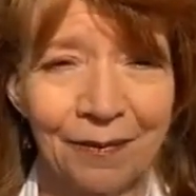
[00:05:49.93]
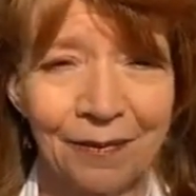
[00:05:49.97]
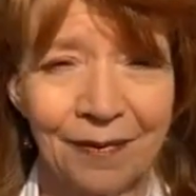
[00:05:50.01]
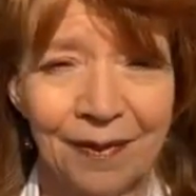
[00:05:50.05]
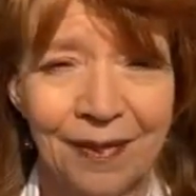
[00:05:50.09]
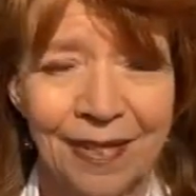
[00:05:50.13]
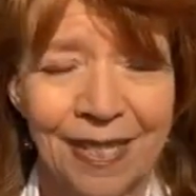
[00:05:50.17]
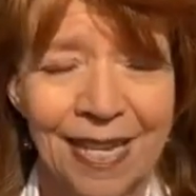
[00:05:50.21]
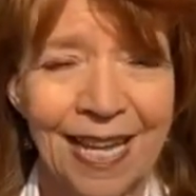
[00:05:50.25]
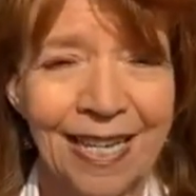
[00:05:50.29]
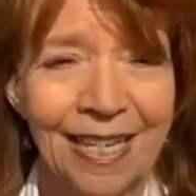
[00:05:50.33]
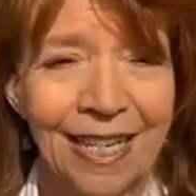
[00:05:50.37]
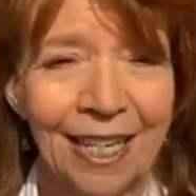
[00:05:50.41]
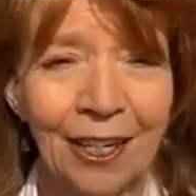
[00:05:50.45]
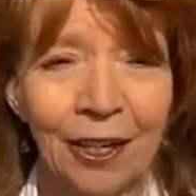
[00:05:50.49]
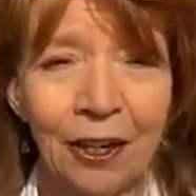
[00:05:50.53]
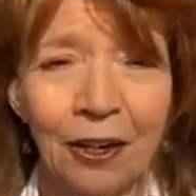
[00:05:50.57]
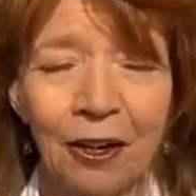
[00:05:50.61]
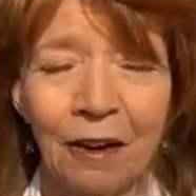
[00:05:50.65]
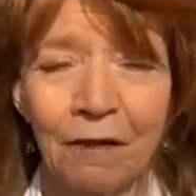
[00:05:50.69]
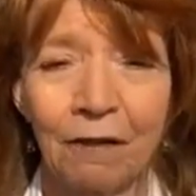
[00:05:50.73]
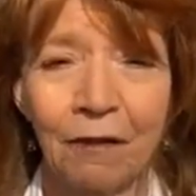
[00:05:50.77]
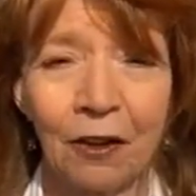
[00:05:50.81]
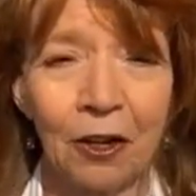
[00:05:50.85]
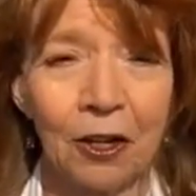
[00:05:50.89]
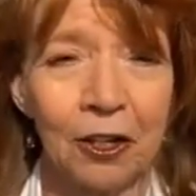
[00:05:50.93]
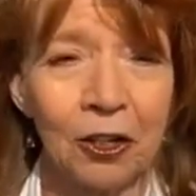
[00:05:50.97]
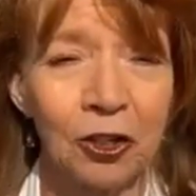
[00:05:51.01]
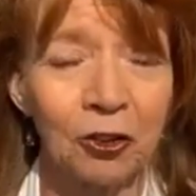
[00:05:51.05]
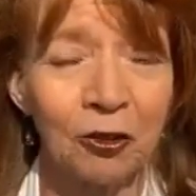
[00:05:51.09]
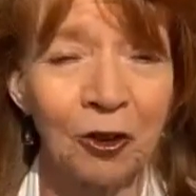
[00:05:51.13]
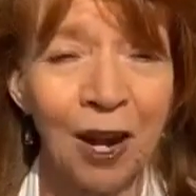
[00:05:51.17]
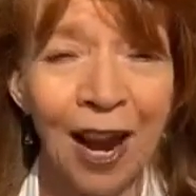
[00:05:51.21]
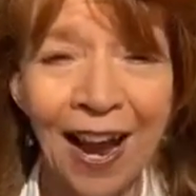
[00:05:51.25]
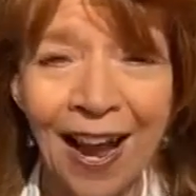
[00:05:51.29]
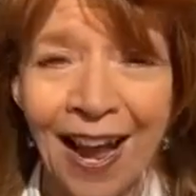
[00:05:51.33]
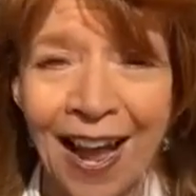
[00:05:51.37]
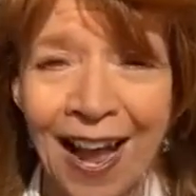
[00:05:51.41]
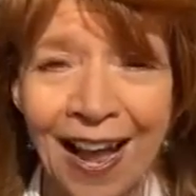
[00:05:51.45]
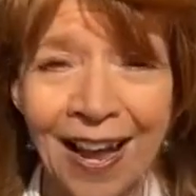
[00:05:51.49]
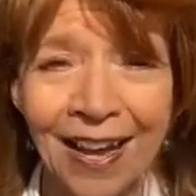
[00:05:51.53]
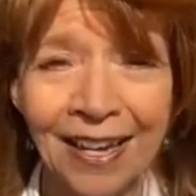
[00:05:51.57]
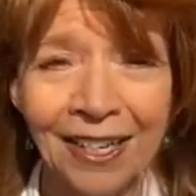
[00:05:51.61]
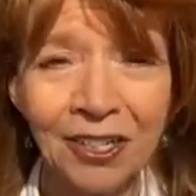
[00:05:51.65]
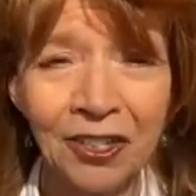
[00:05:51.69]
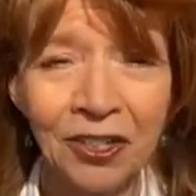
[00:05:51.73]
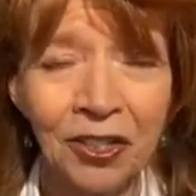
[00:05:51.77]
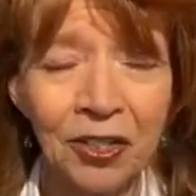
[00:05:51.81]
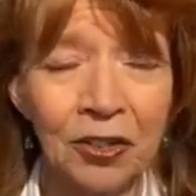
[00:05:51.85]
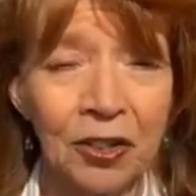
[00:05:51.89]
take care of our
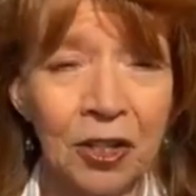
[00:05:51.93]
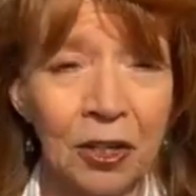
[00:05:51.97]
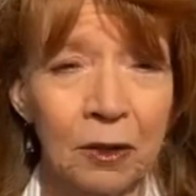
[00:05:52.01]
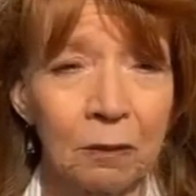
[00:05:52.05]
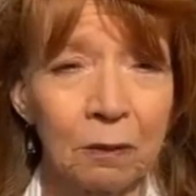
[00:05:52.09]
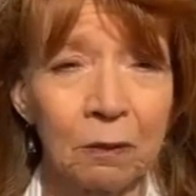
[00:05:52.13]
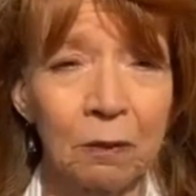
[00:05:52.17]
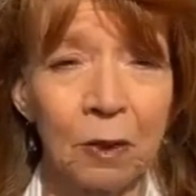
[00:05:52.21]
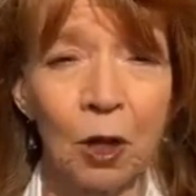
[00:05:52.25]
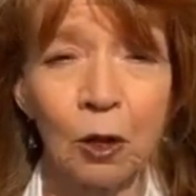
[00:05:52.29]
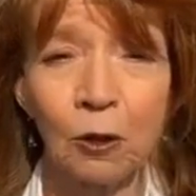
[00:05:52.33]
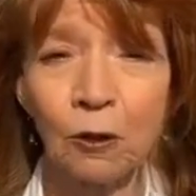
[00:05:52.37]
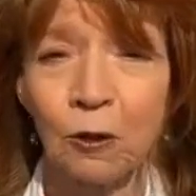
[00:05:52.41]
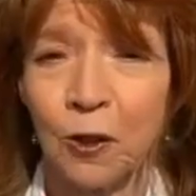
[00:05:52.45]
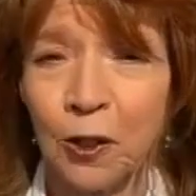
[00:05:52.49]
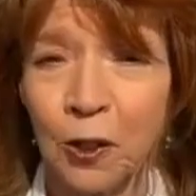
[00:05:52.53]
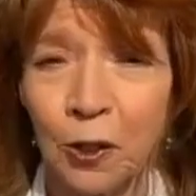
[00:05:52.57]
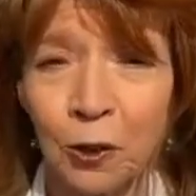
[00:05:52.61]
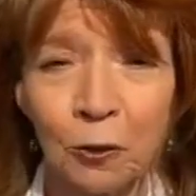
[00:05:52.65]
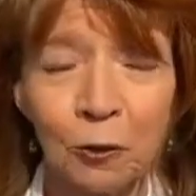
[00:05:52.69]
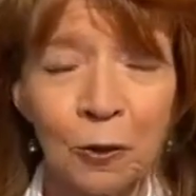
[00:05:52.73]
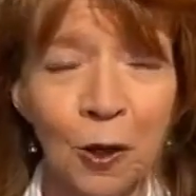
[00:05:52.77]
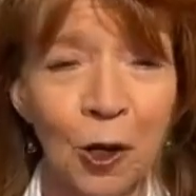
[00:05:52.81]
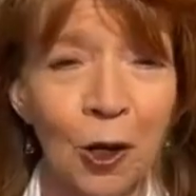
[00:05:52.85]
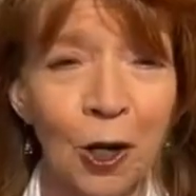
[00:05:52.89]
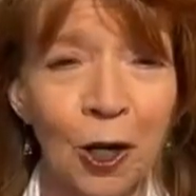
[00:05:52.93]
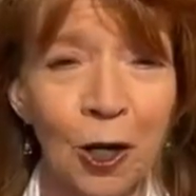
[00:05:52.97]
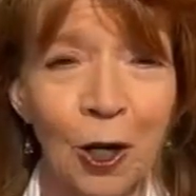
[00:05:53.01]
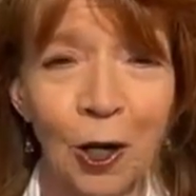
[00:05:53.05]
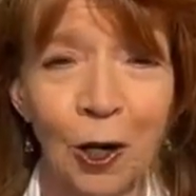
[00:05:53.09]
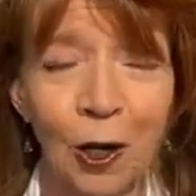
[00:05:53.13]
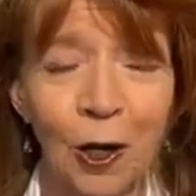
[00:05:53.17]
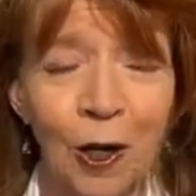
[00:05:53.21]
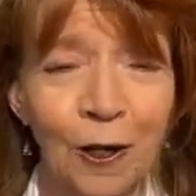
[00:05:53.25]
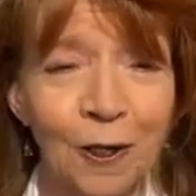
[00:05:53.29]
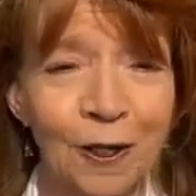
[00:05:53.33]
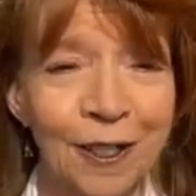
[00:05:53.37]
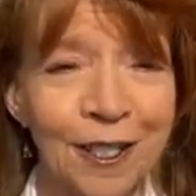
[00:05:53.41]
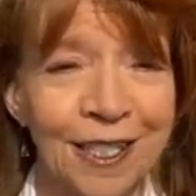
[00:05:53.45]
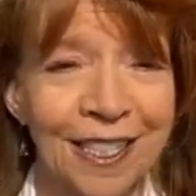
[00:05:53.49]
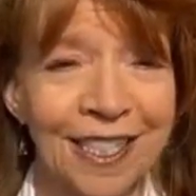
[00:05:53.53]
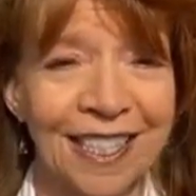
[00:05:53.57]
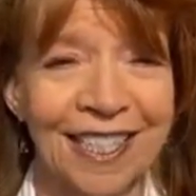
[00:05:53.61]
trash, the postal workers,